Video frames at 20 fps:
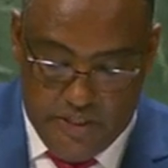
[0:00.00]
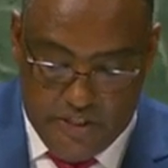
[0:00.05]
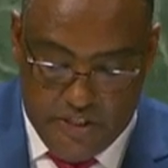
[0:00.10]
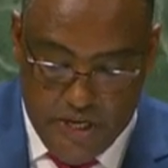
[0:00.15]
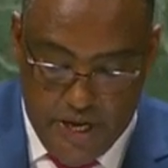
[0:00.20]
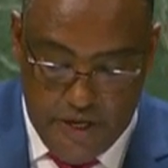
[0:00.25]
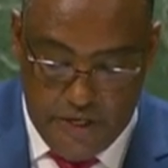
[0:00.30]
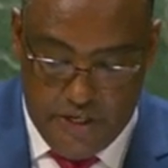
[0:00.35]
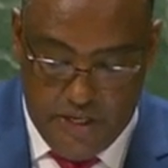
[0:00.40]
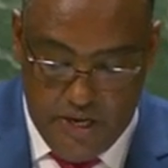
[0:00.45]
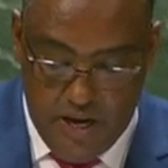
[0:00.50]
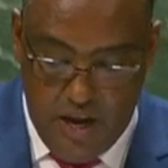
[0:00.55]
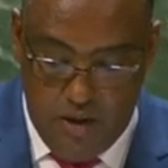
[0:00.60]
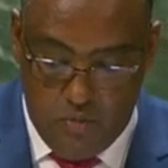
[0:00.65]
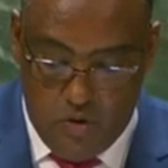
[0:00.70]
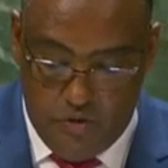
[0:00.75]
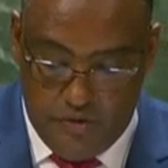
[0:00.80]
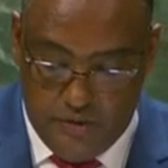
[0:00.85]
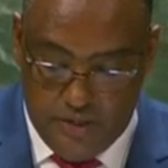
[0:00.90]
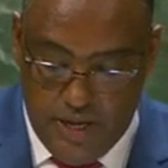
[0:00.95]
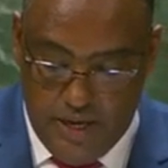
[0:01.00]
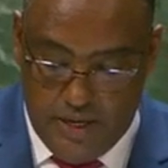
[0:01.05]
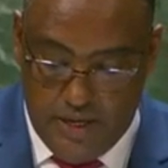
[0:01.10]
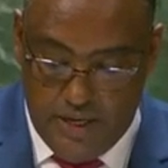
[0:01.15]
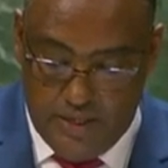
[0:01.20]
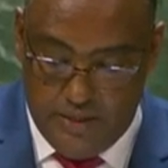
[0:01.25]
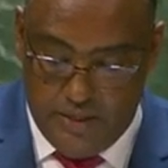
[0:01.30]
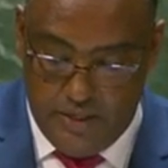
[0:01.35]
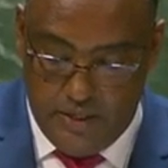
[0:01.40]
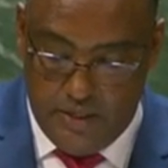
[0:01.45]
cherished name of their
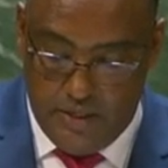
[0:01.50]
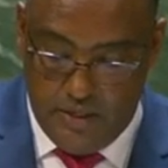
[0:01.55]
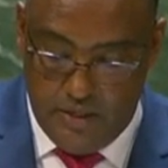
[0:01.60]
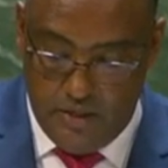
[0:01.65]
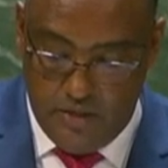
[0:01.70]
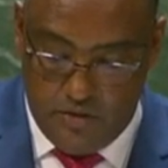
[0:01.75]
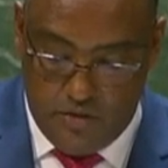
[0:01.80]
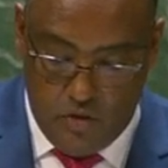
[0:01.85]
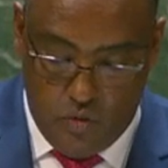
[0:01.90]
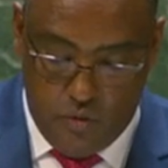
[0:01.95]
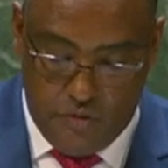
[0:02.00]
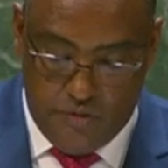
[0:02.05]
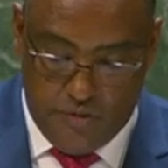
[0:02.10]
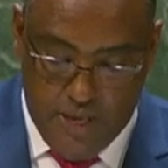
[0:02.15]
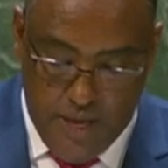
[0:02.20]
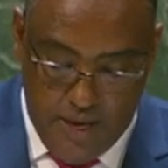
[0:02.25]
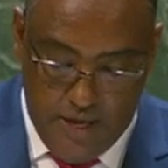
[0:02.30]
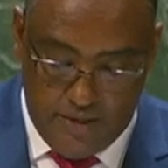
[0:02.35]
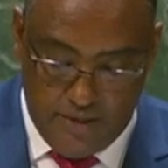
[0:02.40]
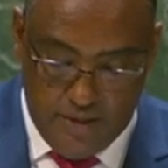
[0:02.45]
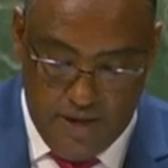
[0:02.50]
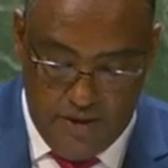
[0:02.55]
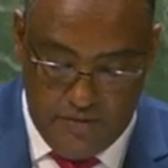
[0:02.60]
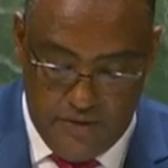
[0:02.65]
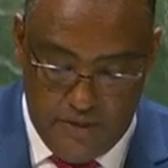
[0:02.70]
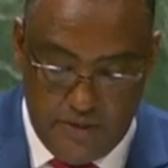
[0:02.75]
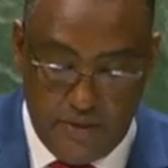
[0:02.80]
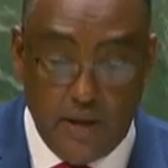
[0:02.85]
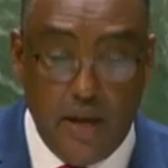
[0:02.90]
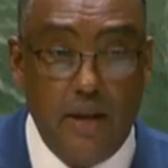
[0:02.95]
country through their
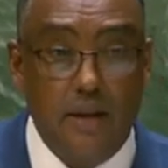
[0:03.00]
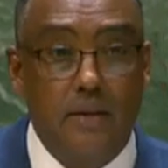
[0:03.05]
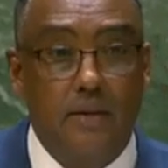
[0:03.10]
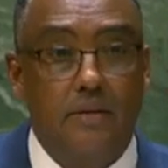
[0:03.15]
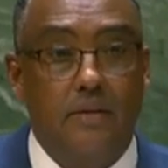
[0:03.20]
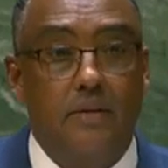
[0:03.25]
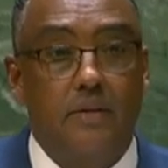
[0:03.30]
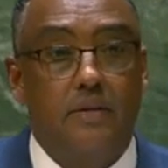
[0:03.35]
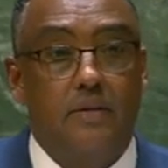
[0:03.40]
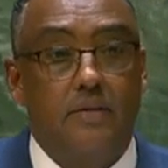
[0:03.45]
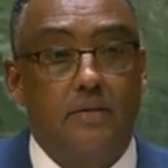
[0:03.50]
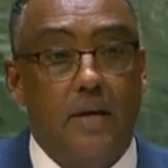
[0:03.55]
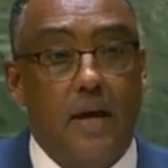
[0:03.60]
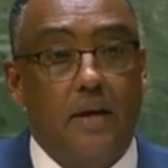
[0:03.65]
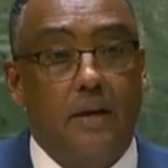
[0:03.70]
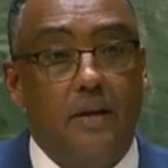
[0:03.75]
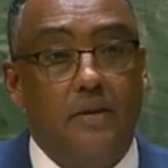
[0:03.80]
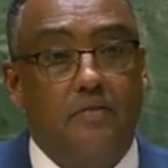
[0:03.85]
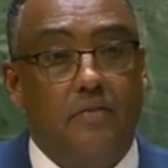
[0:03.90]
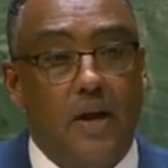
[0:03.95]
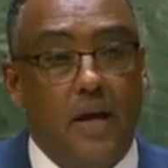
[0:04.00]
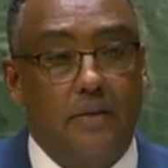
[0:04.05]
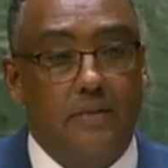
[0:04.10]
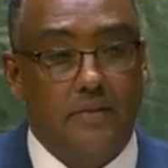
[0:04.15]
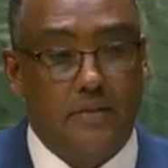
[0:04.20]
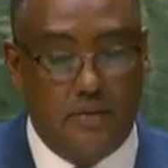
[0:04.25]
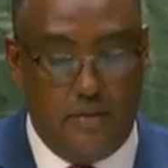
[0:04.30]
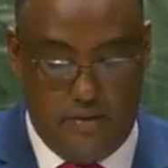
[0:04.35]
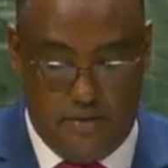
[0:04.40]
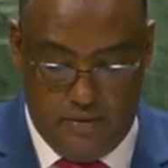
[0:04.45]
service and
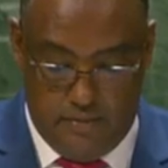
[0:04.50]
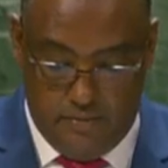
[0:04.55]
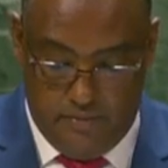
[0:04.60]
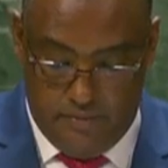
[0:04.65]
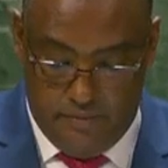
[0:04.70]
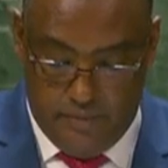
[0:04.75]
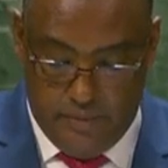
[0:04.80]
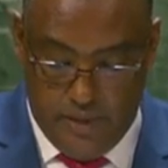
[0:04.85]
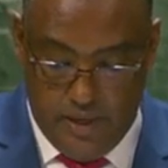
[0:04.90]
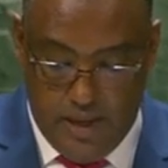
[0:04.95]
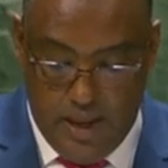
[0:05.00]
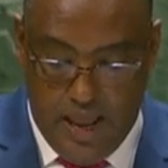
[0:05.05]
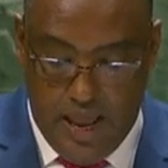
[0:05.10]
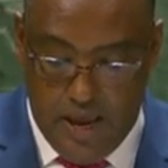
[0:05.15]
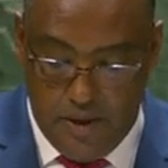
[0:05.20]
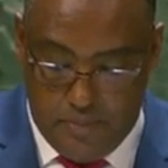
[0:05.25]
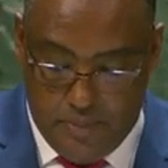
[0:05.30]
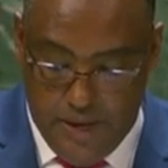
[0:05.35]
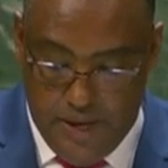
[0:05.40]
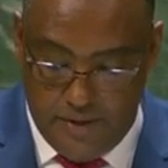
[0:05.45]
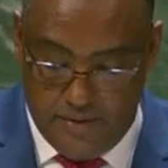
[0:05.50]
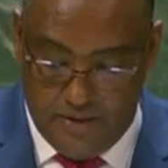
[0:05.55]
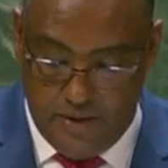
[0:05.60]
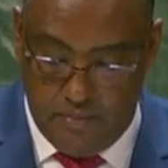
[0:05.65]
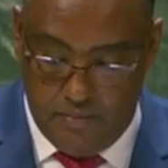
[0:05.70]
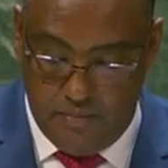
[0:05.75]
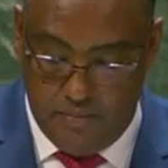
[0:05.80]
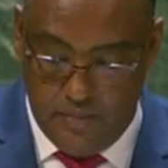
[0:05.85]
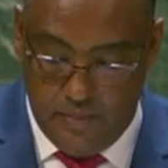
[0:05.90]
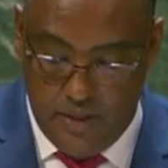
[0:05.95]
sacrifice. I pay
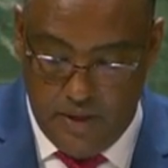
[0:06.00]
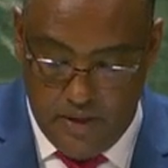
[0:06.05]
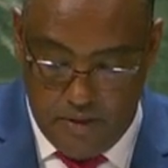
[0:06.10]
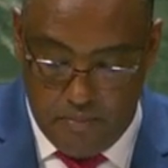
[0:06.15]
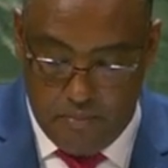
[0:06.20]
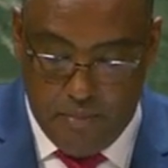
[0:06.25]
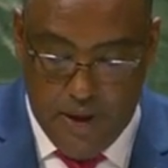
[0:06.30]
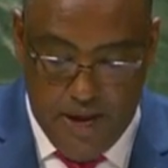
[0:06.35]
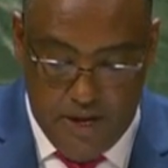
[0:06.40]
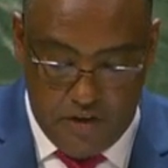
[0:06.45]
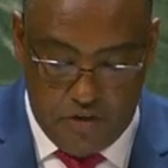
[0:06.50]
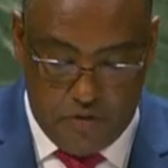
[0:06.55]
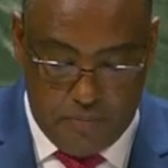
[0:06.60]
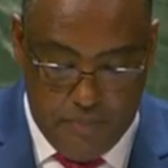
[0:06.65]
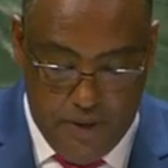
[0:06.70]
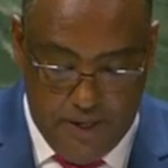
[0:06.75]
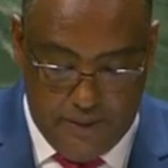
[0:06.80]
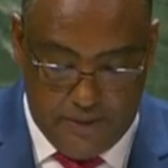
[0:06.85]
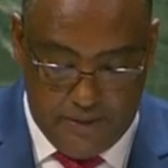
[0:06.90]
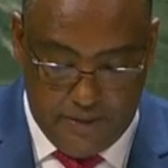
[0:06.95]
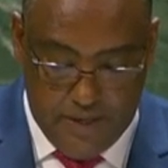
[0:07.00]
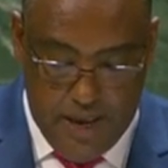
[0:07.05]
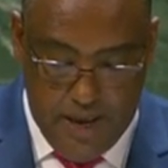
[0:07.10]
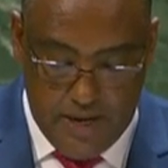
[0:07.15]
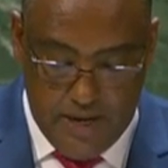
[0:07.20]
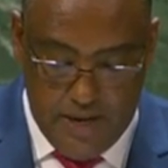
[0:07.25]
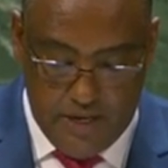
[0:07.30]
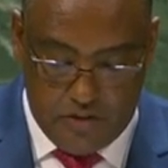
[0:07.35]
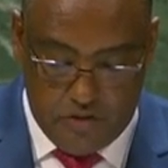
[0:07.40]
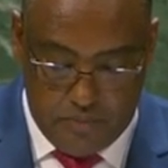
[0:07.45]
them my respects
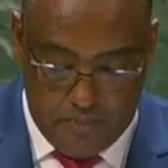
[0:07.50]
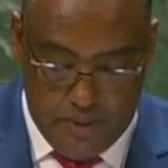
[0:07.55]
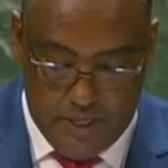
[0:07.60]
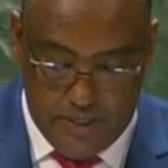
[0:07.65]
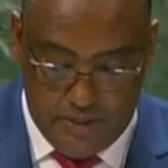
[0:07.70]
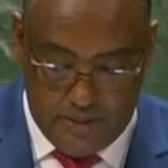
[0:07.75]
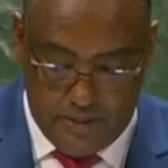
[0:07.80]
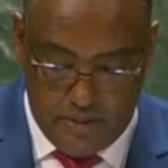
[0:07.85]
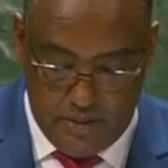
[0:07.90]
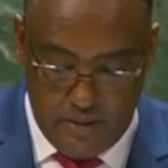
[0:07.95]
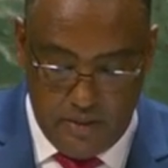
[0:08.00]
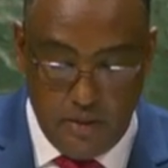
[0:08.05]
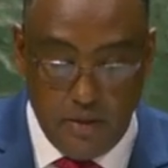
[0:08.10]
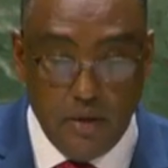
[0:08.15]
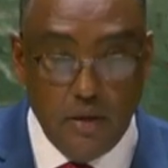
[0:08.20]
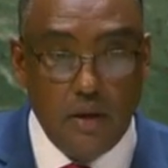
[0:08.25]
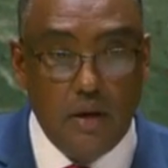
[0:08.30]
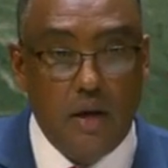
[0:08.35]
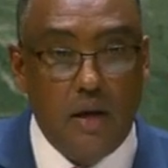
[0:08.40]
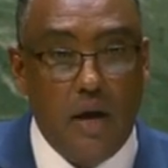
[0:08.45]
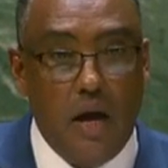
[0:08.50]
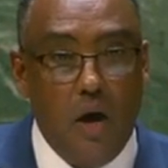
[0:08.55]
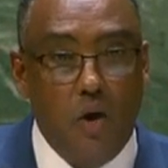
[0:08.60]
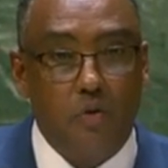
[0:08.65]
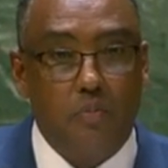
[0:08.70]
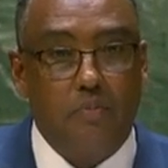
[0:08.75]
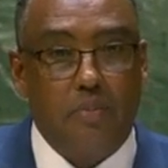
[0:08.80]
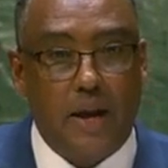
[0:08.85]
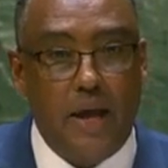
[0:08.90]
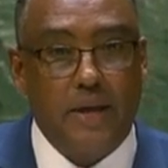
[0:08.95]
and express
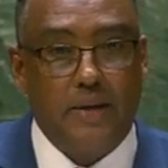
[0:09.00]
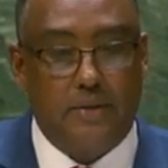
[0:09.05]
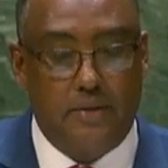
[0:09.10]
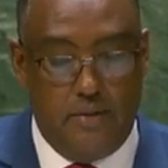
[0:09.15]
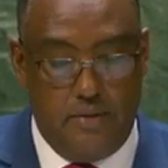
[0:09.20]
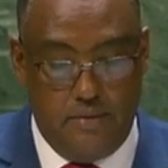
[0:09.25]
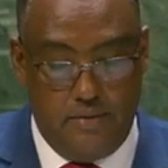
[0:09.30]
our pride.